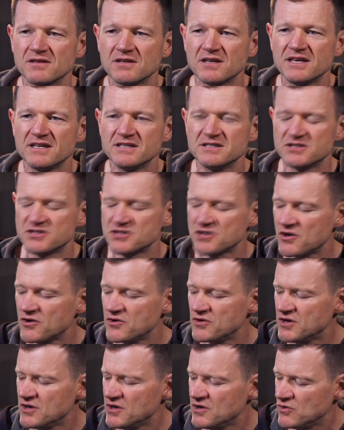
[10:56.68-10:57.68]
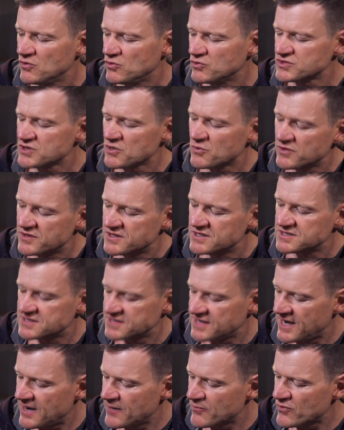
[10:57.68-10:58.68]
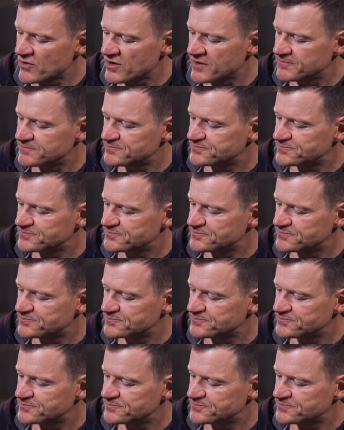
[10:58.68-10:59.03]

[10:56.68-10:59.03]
lens. So also with this camera,